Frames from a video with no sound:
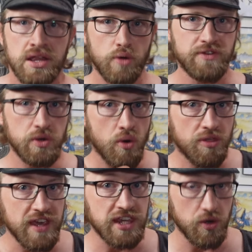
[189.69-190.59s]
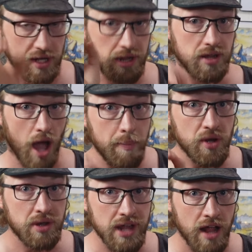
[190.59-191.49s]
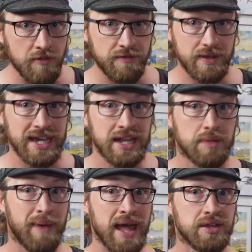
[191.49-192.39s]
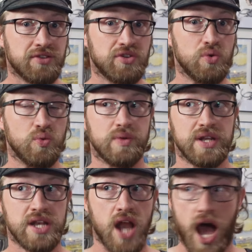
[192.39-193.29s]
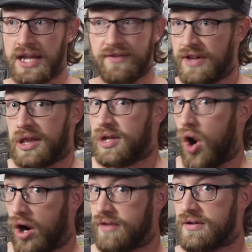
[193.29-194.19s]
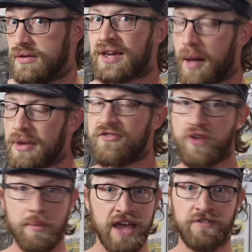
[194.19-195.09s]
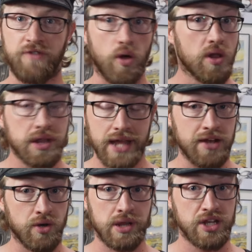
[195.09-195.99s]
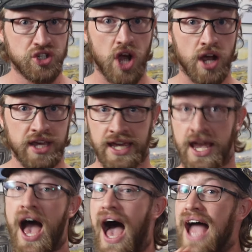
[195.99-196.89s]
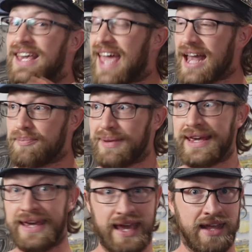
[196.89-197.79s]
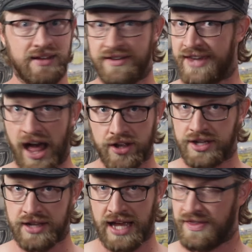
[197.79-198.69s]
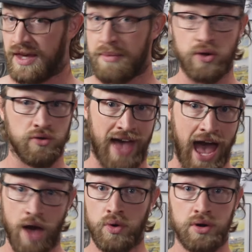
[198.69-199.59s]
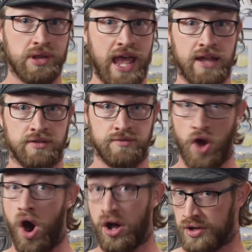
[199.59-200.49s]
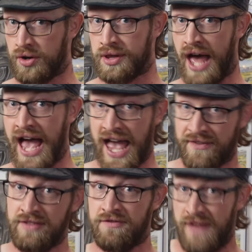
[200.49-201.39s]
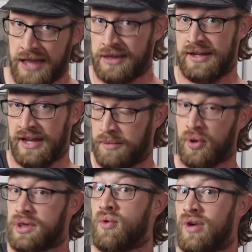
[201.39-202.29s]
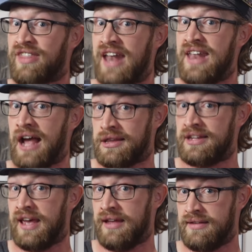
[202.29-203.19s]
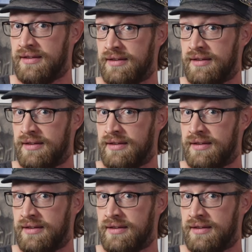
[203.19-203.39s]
So if you don't think you can stop yourself, it's best to not even start. Coming from a full Sanderson junkie, I can't begin to calculate the amount of hours and dollars I have invested in pursuing that next hit.